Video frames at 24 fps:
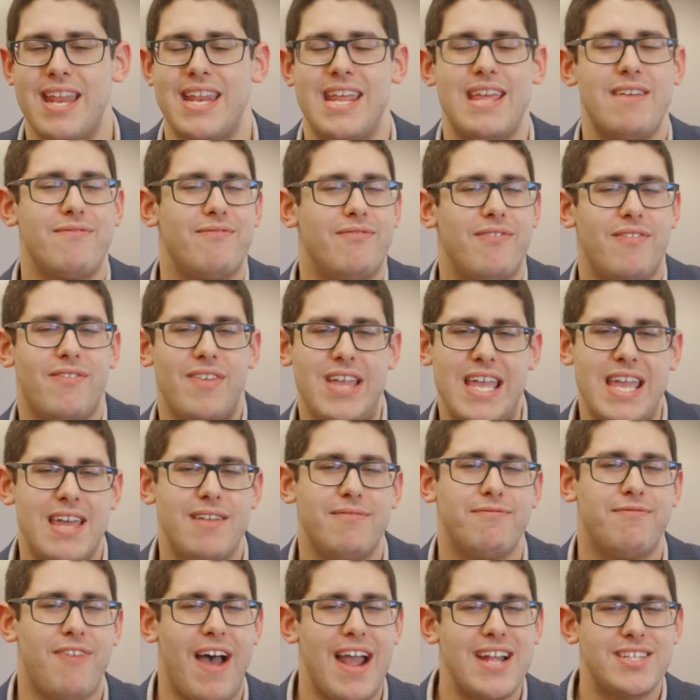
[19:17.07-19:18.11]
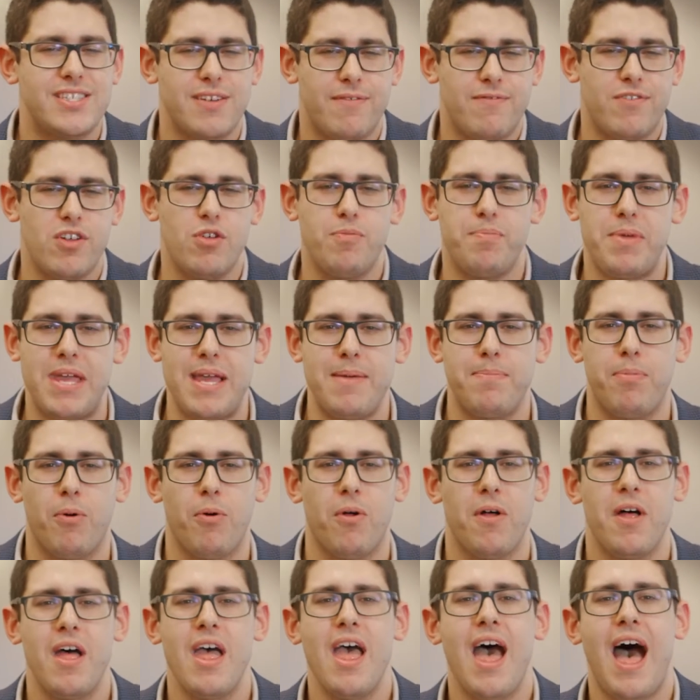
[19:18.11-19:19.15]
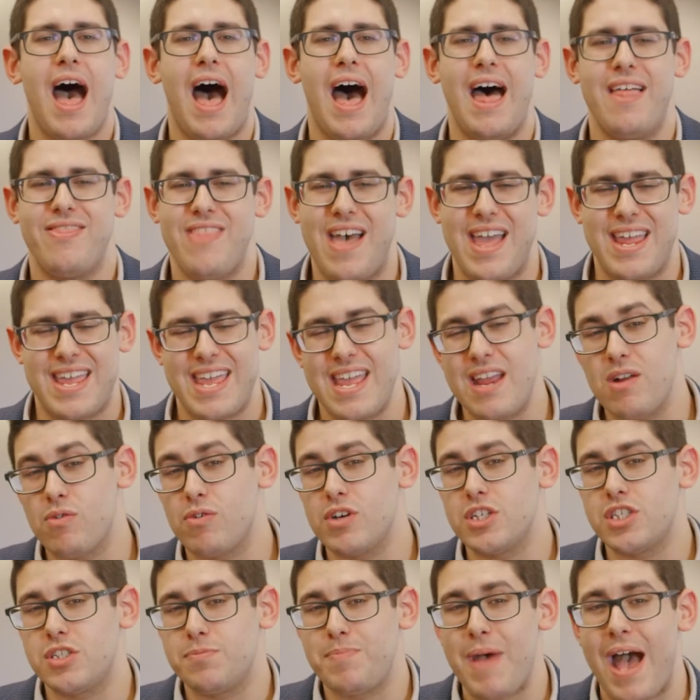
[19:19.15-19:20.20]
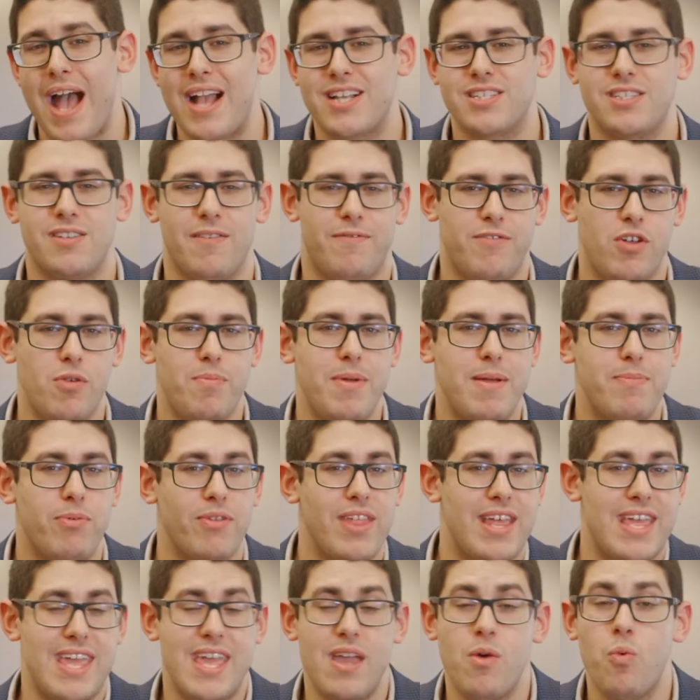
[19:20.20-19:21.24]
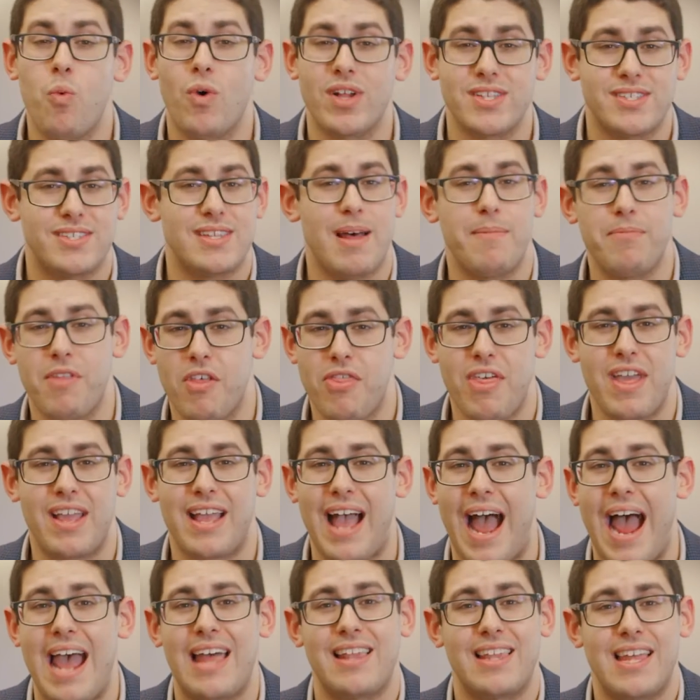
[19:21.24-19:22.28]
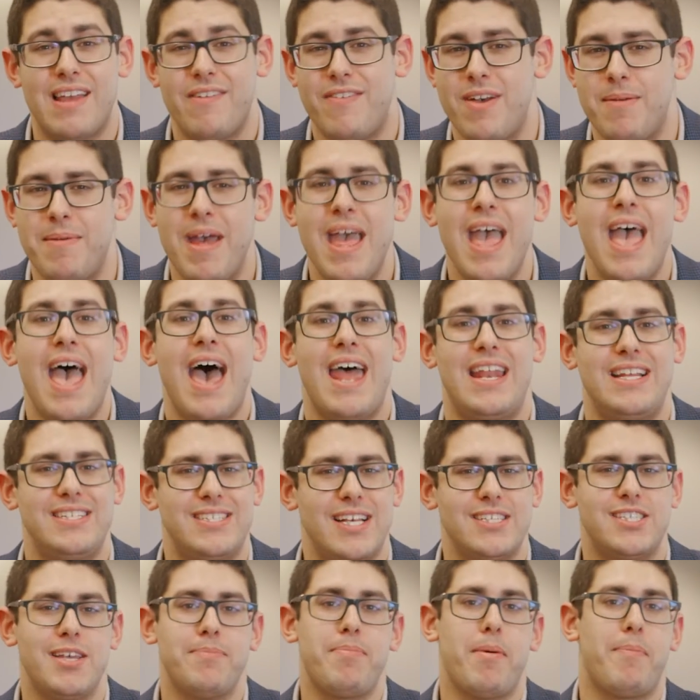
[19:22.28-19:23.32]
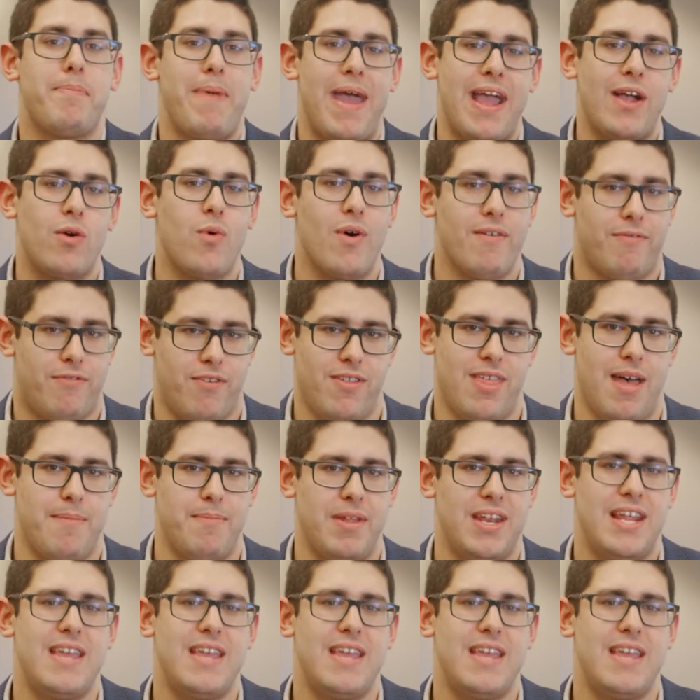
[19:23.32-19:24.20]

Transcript: He invites a few people that he respects, a few people that he wants them to think highly of him, and he sets up a banquet for them,